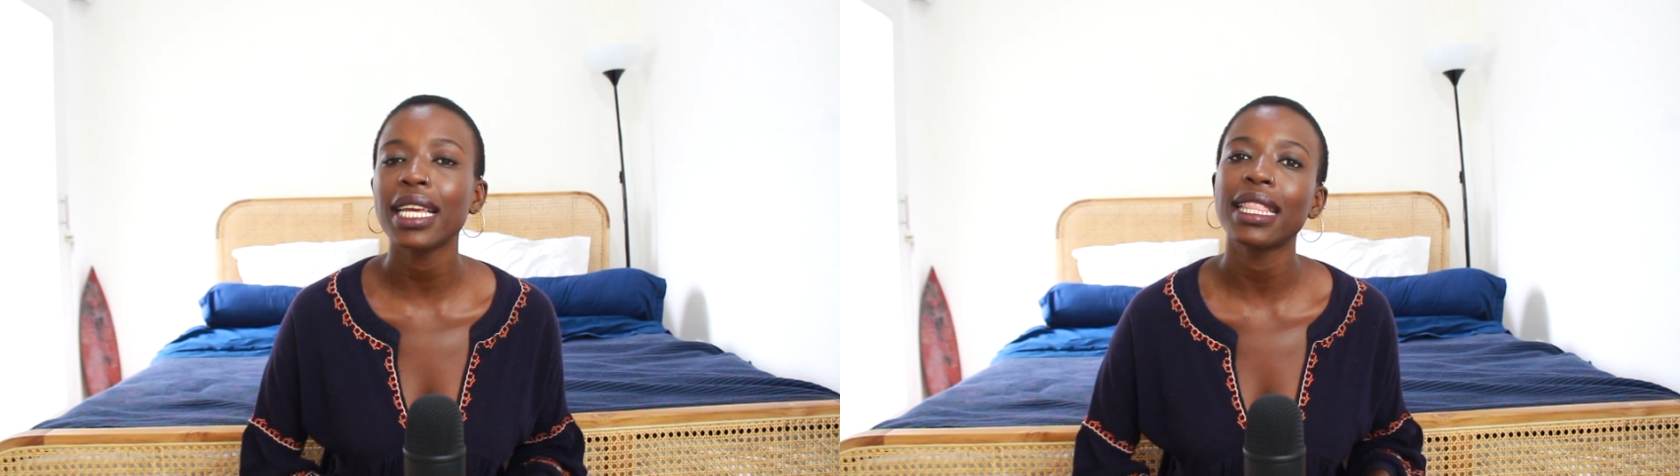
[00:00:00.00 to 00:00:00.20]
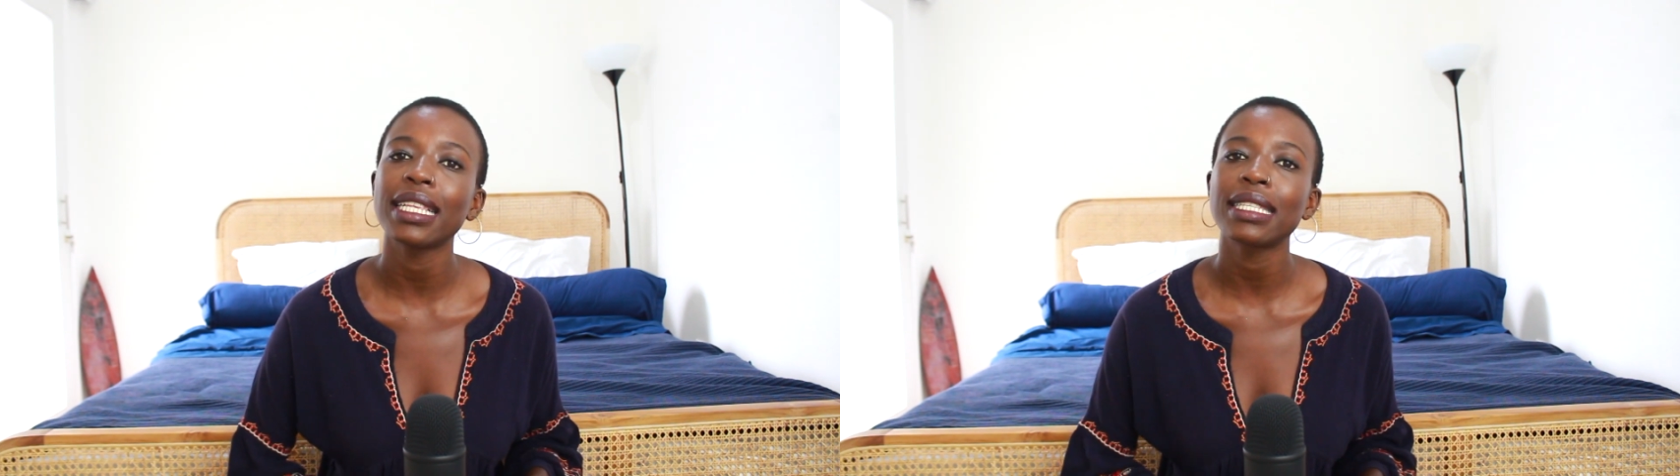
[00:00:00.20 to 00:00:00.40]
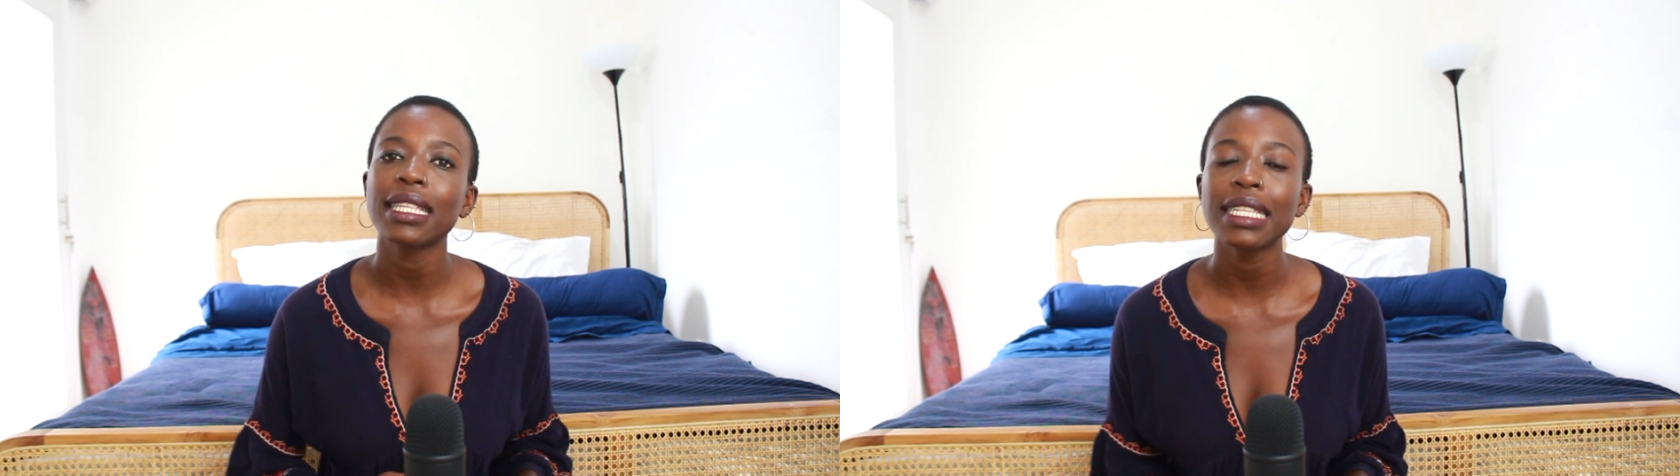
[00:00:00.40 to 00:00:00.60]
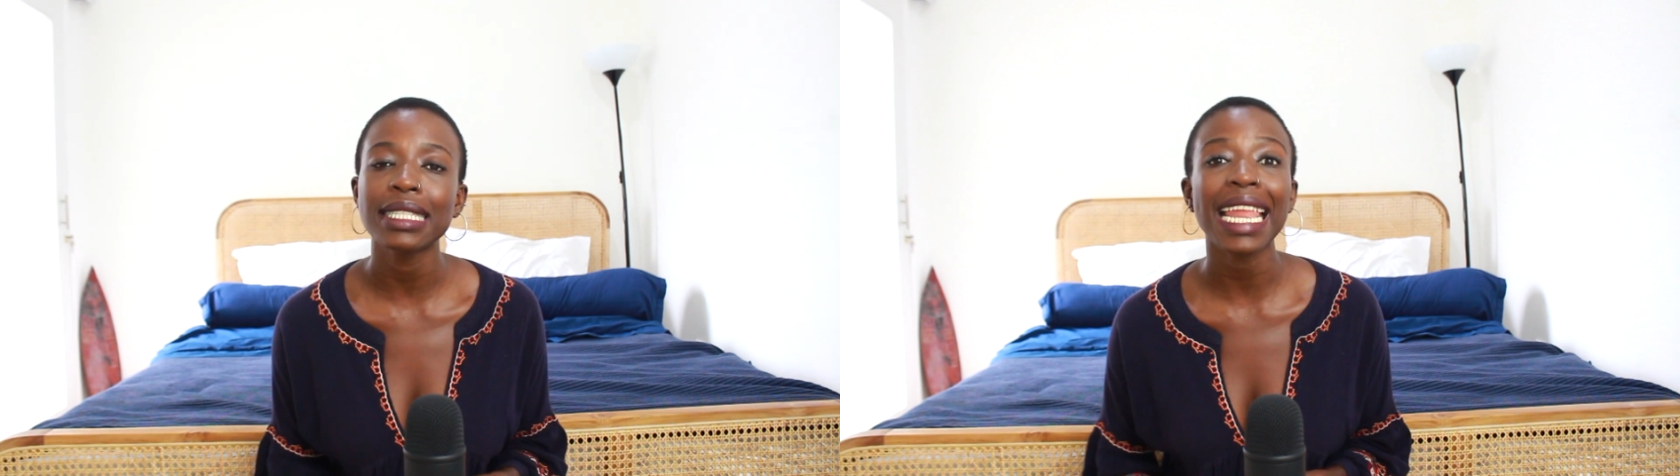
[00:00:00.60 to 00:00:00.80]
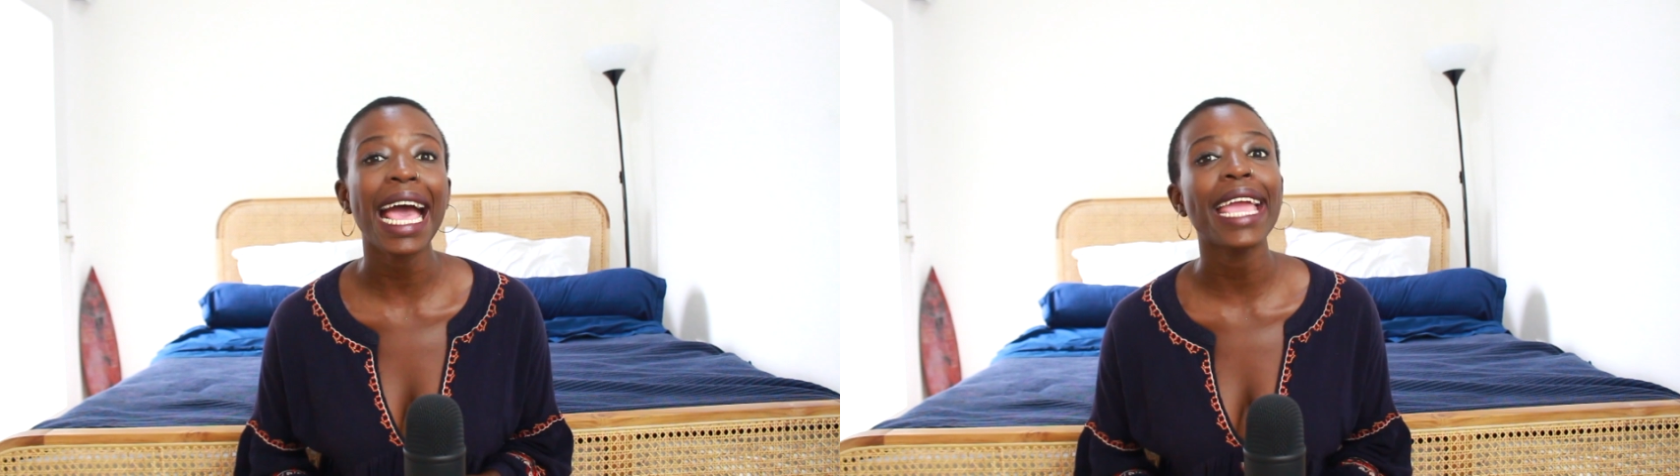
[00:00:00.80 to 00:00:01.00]
and there's things
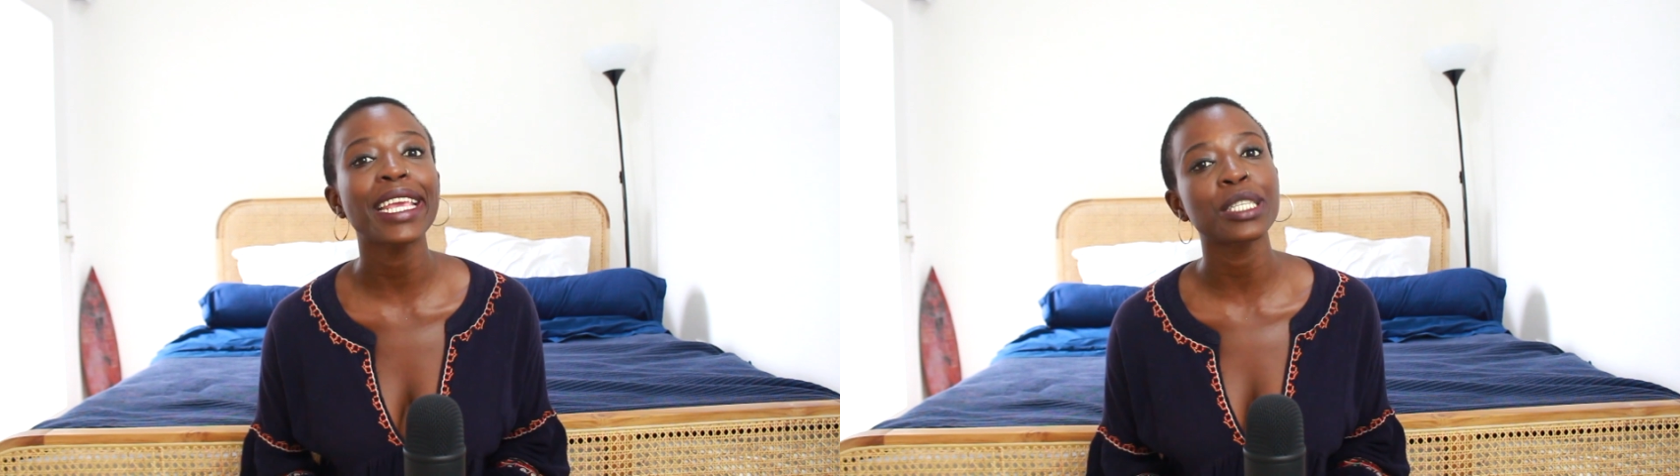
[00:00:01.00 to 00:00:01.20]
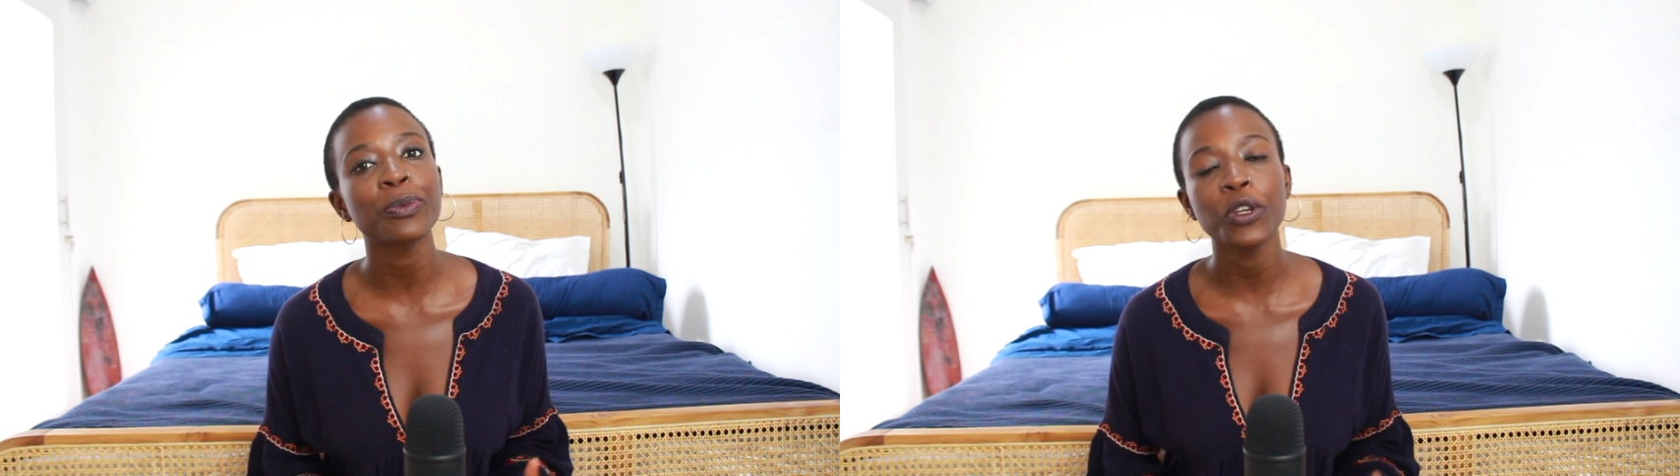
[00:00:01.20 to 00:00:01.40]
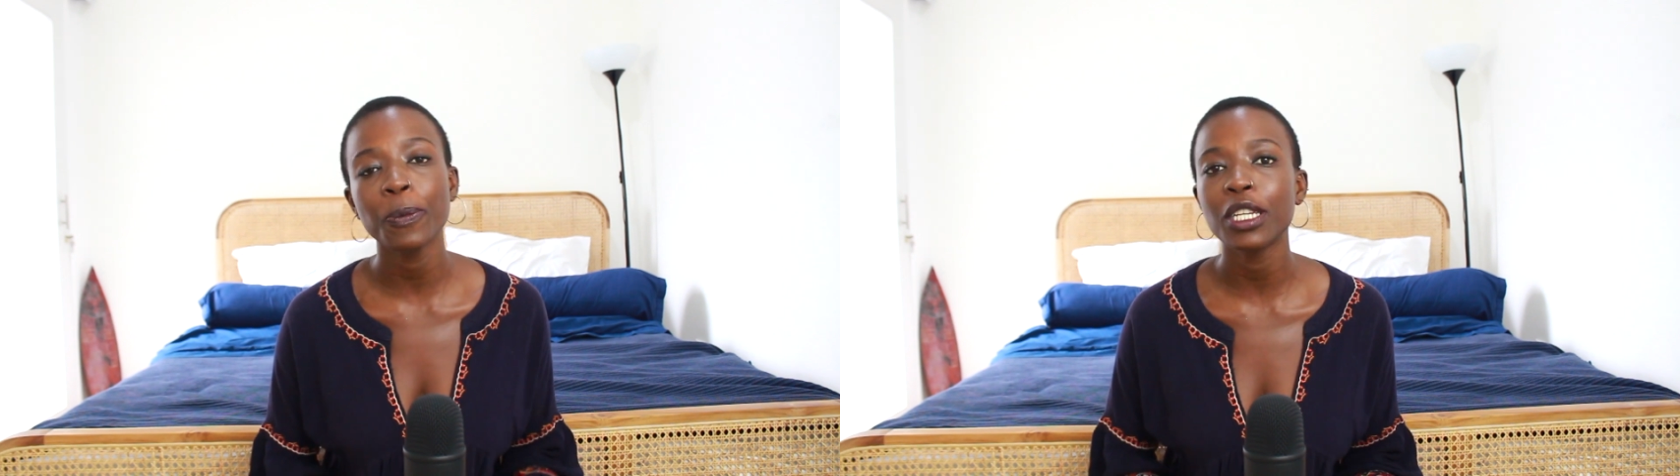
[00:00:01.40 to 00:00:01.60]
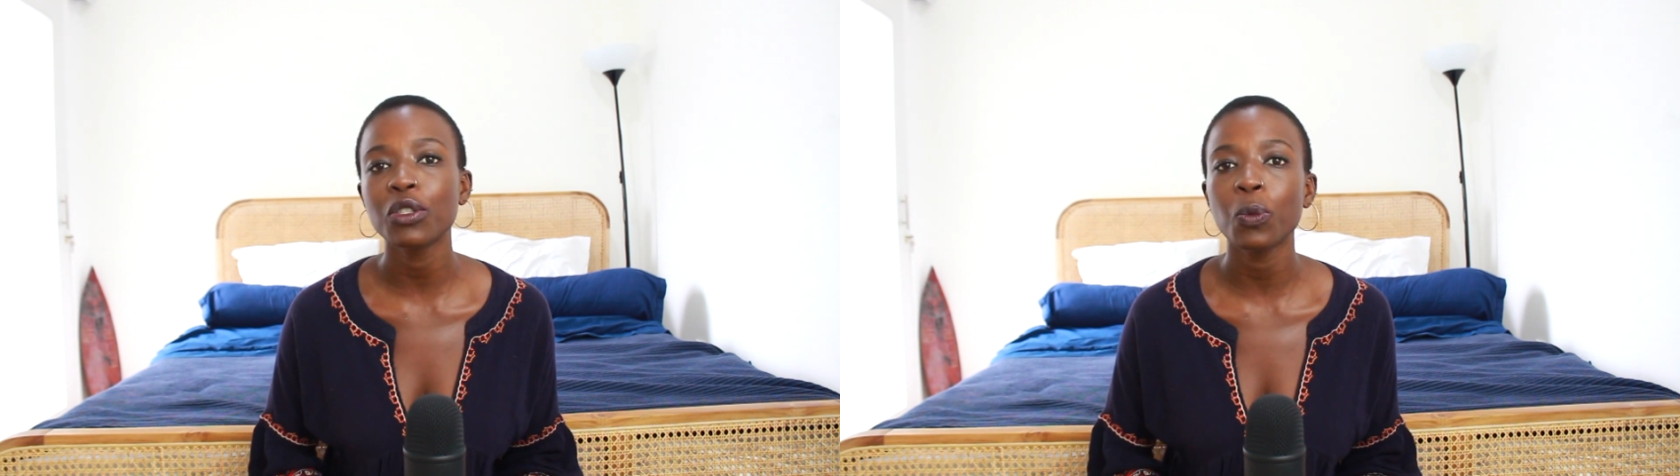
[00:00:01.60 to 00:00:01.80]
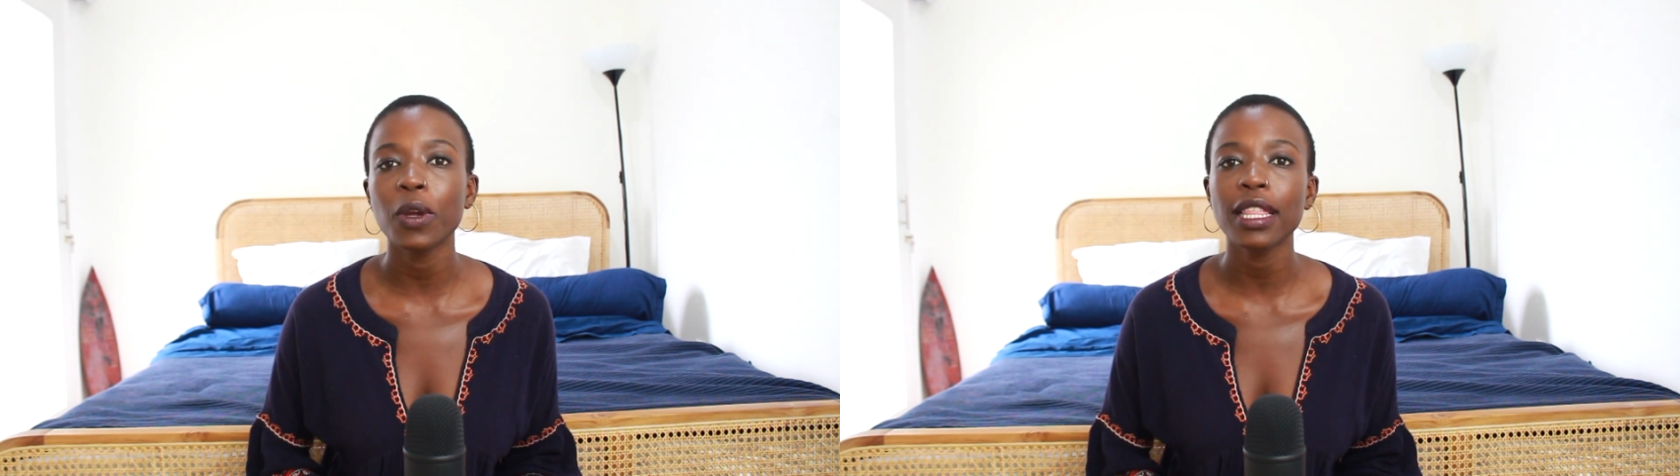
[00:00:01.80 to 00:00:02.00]
that I
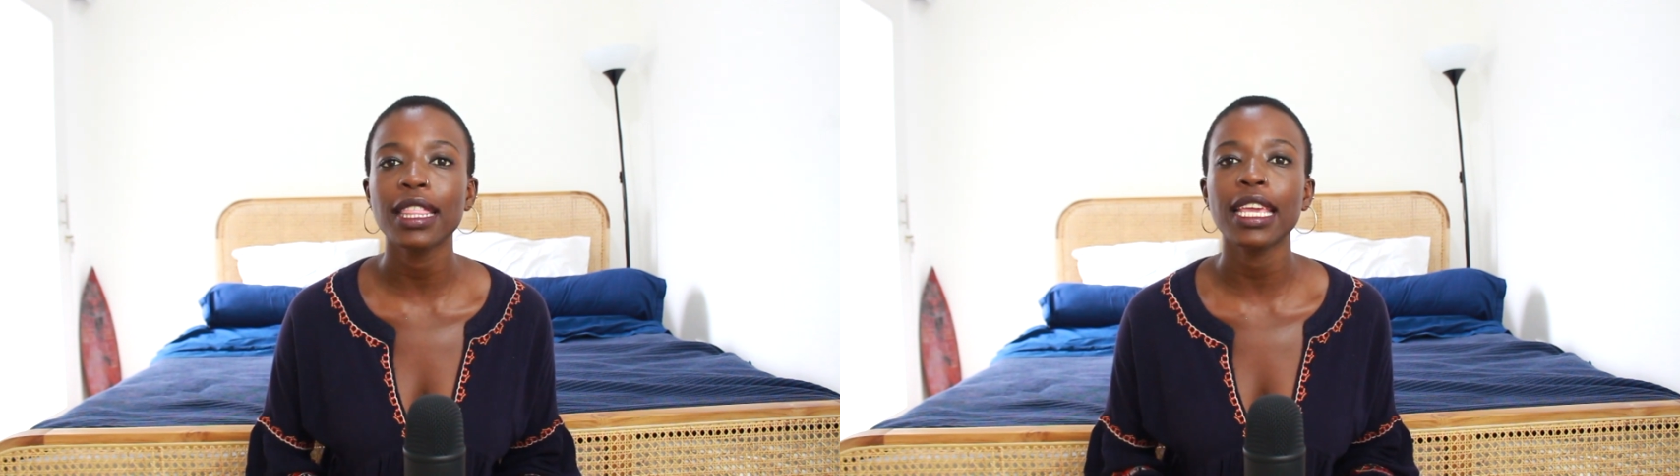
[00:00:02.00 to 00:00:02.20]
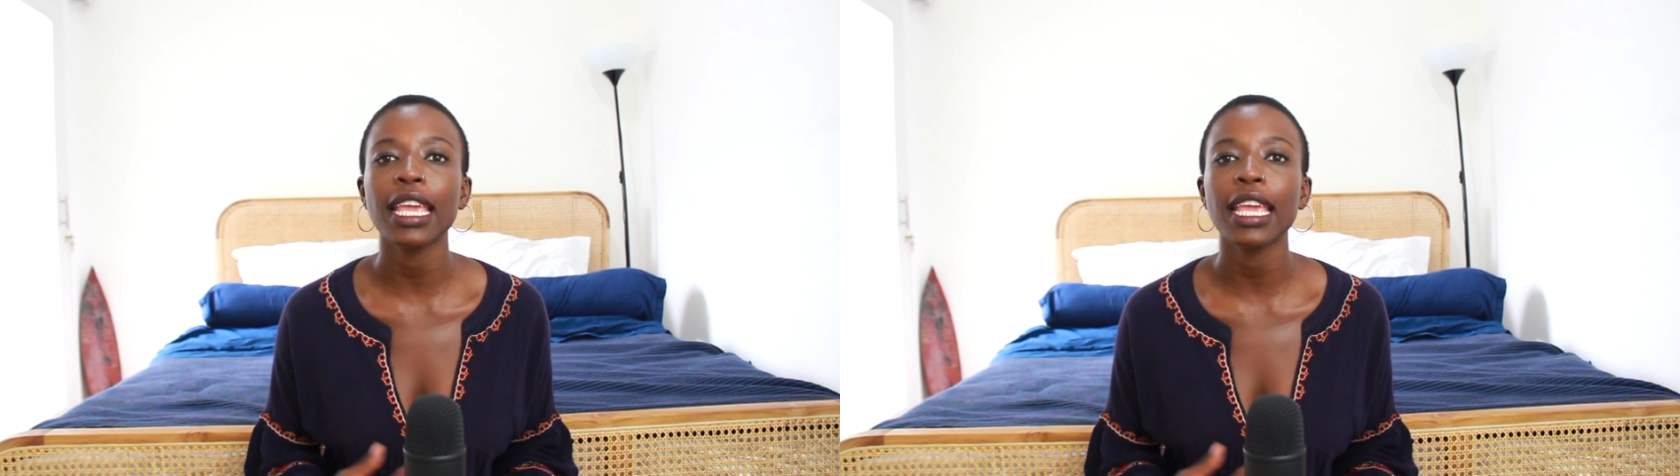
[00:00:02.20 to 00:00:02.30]
experiment with